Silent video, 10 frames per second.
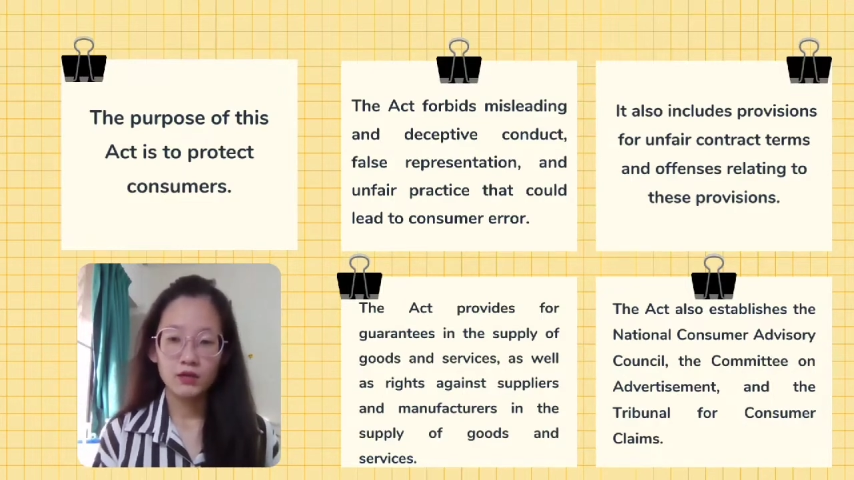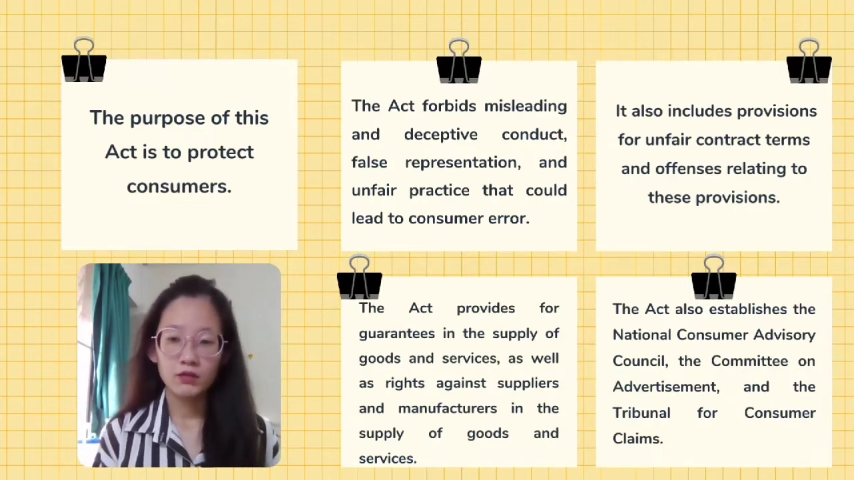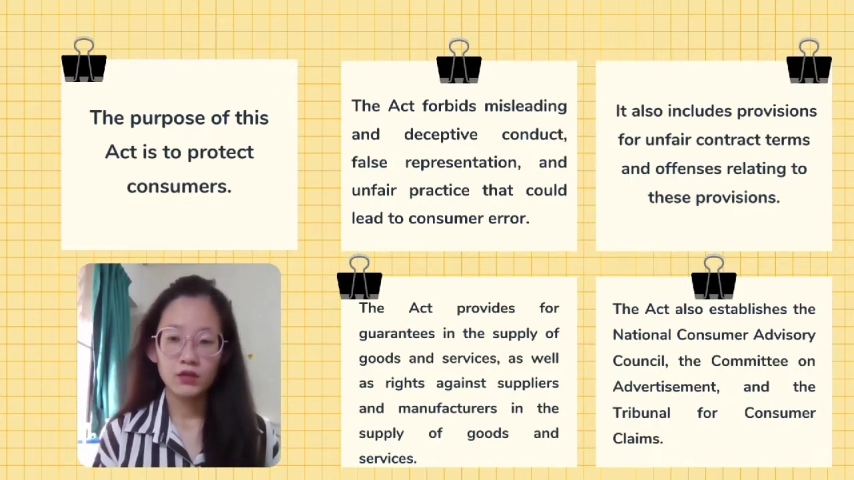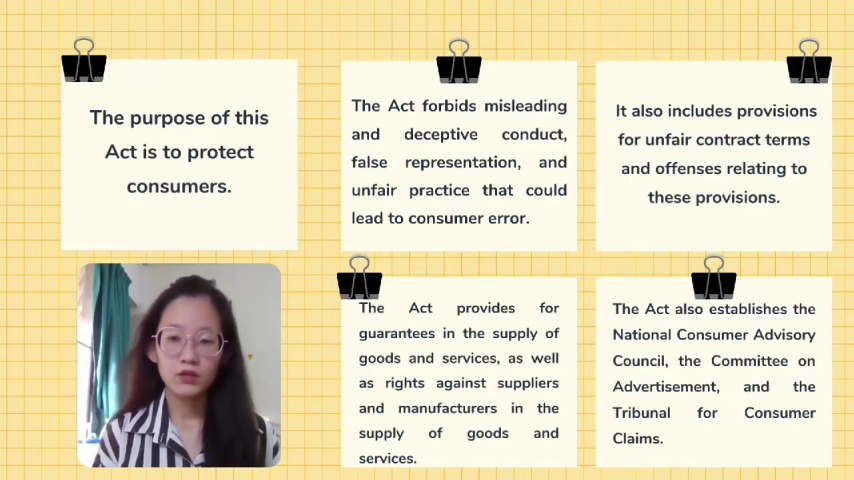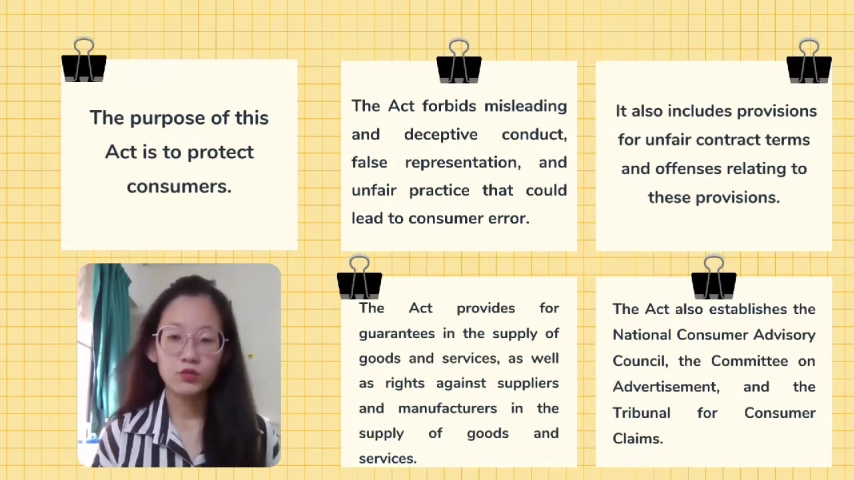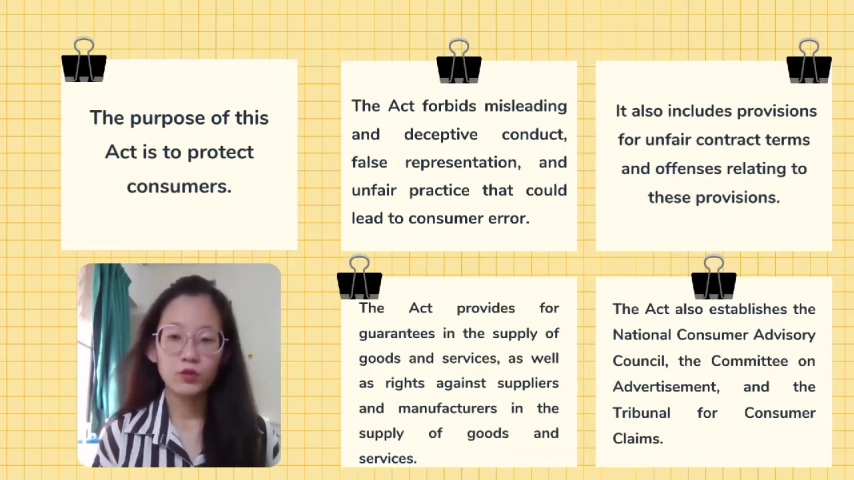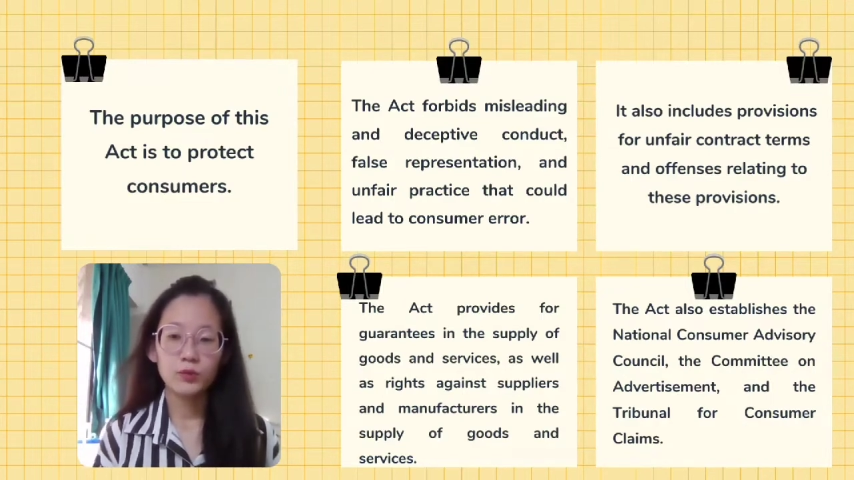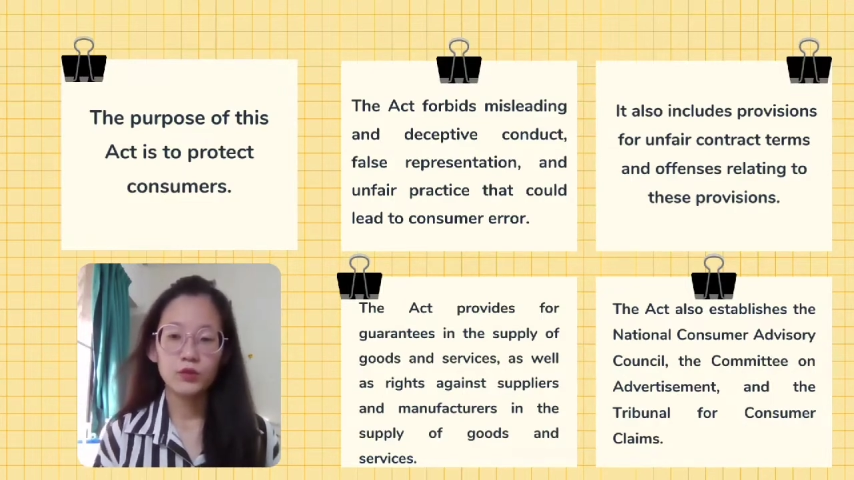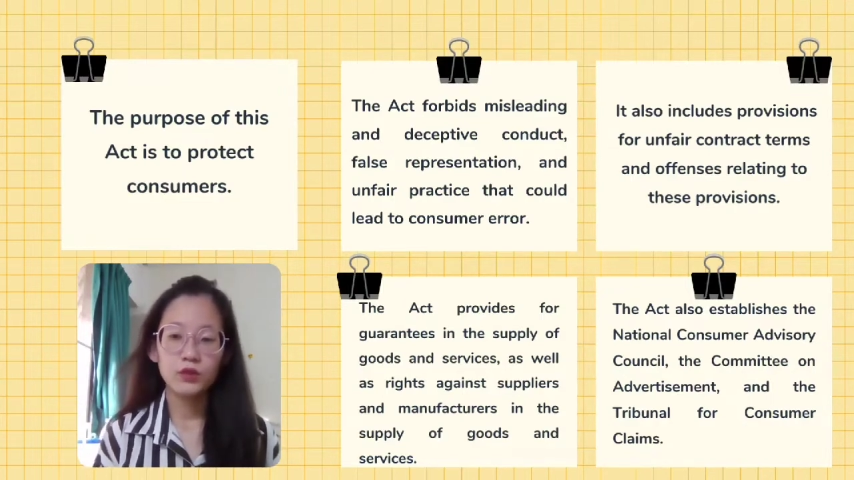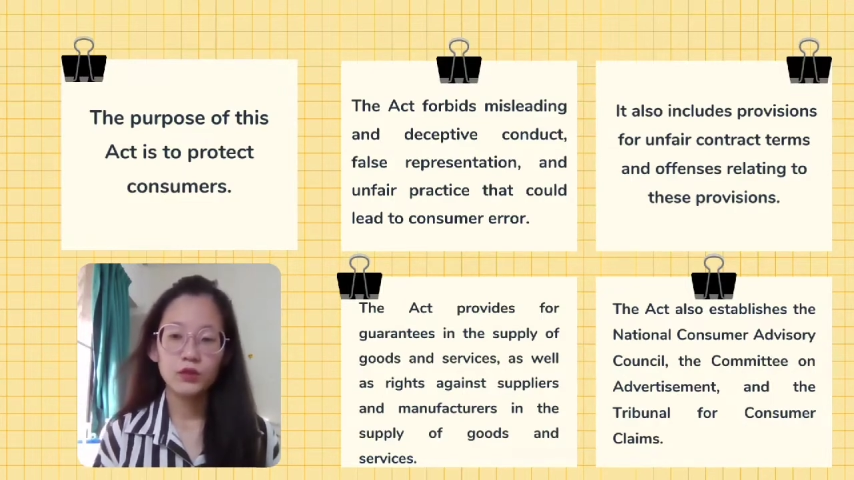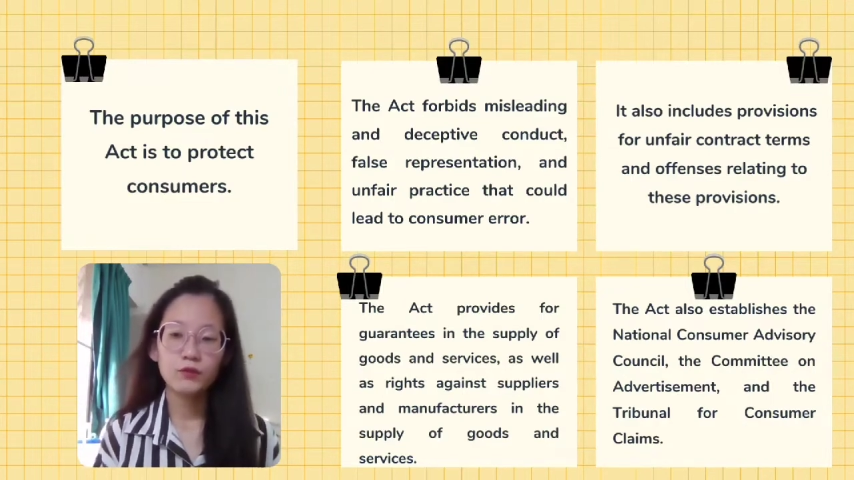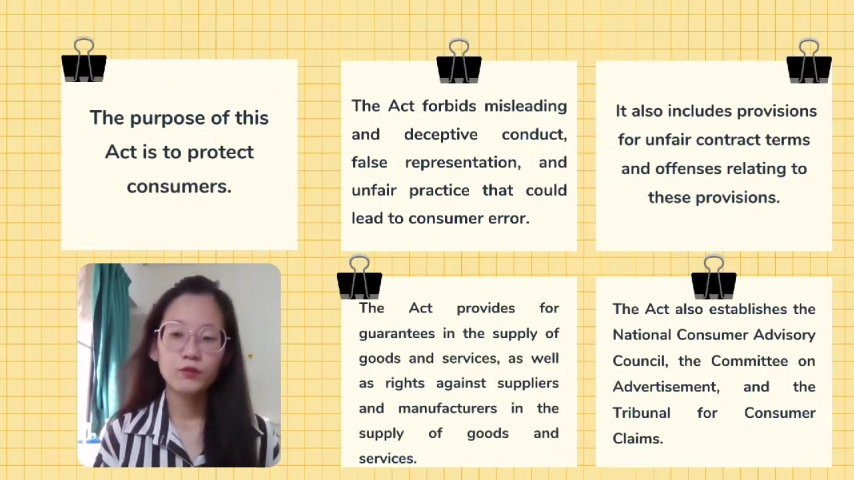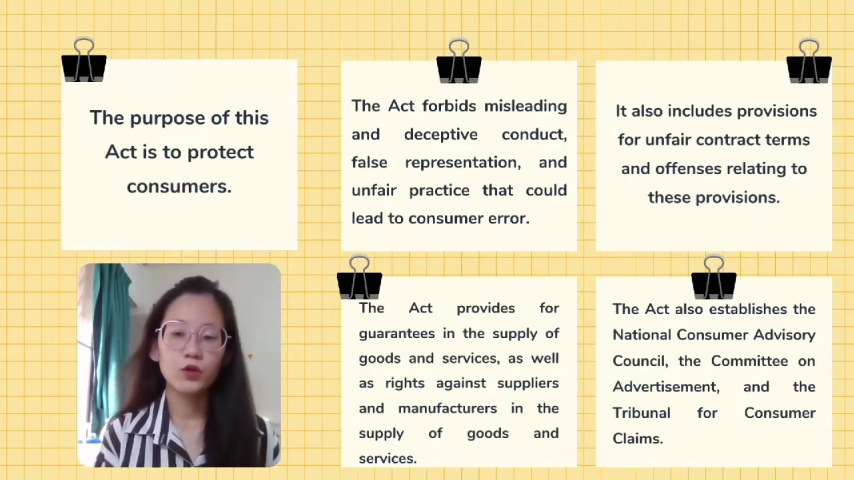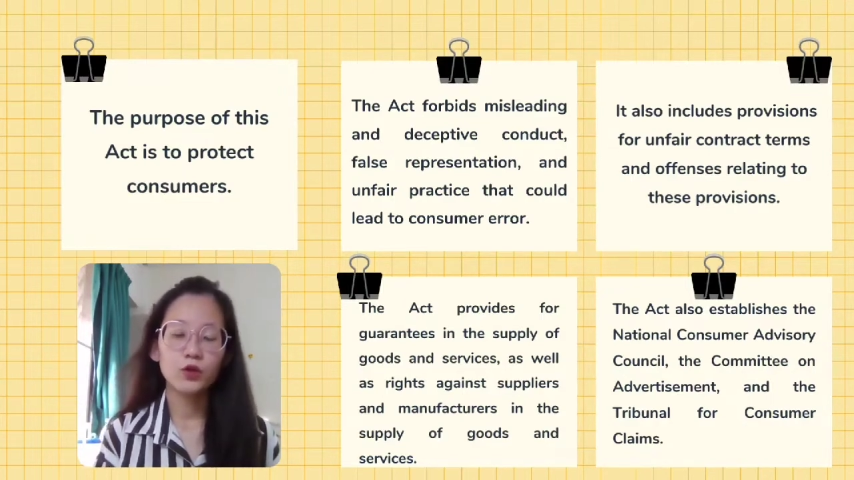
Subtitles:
and the Tribunal